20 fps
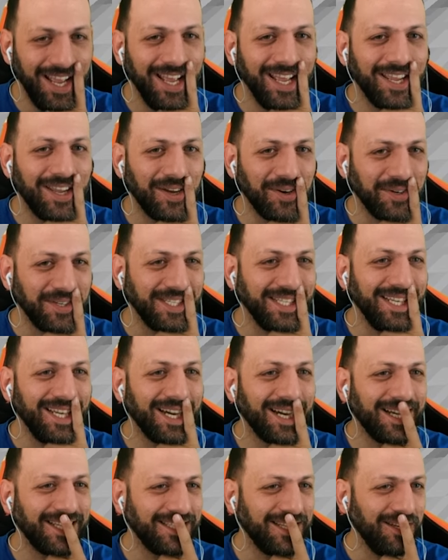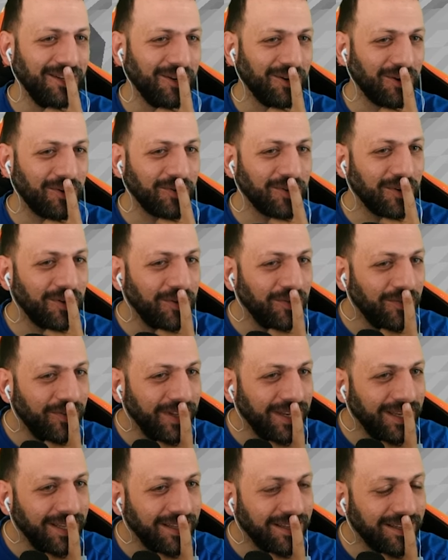because it has a lot of
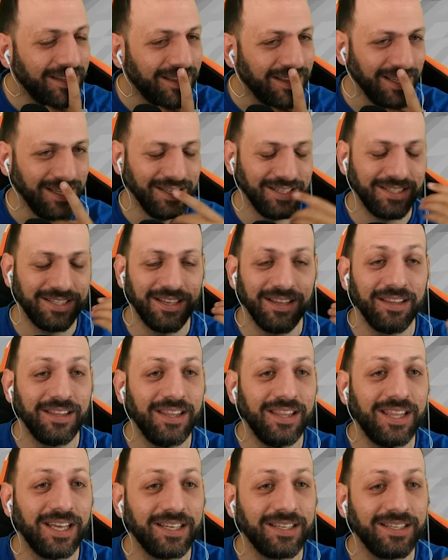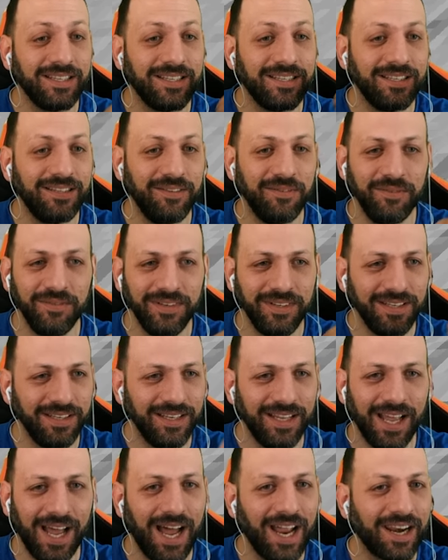convenient things that
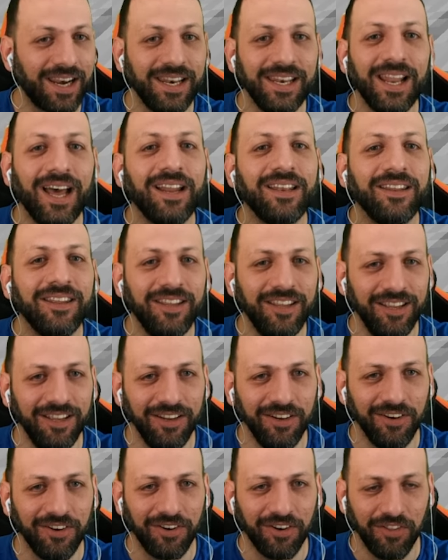are not here.